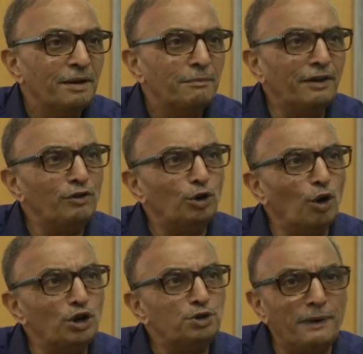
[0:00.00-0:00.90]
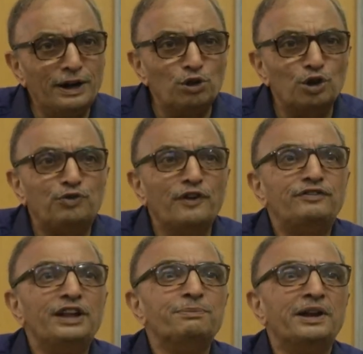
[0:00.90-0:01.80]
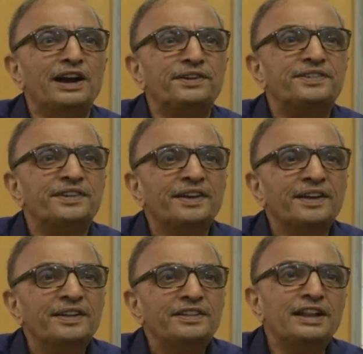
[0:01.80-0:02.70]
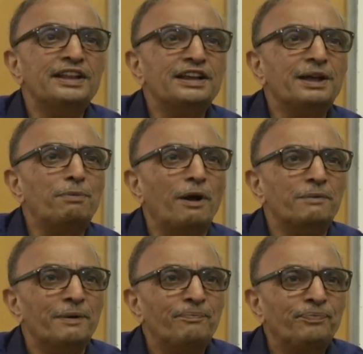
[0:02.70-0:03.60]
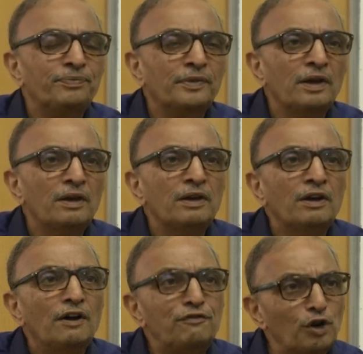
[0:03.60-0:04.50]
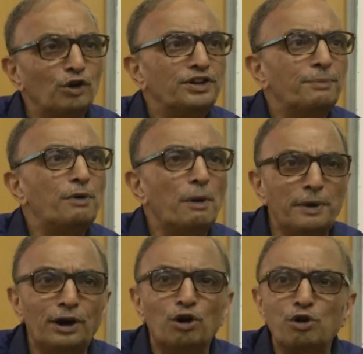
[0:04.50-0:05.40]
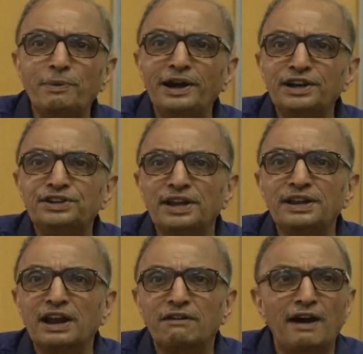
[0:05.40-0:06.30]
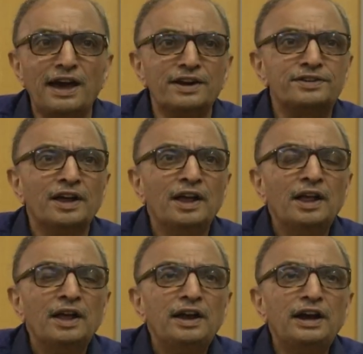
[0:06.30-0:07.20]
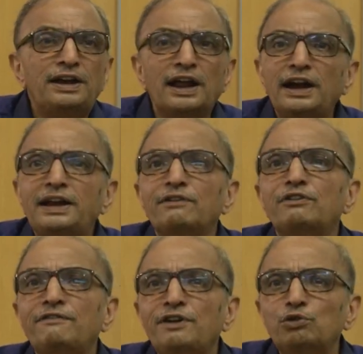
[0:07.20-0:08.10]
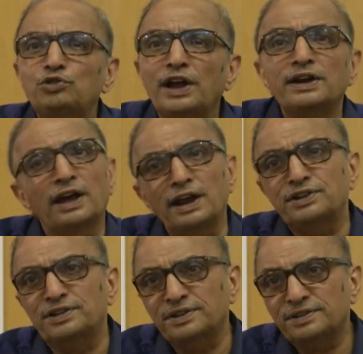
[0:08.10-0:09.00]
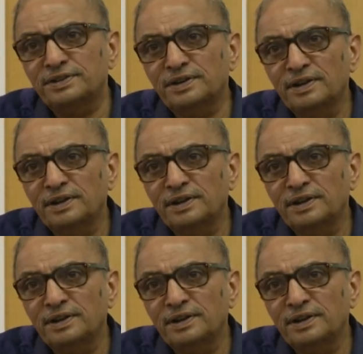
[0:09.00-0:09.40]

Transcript: But if you don't spend those 15 minutes, then there is a problem. Of course, a proper documentation requires iterative reviews and corrections.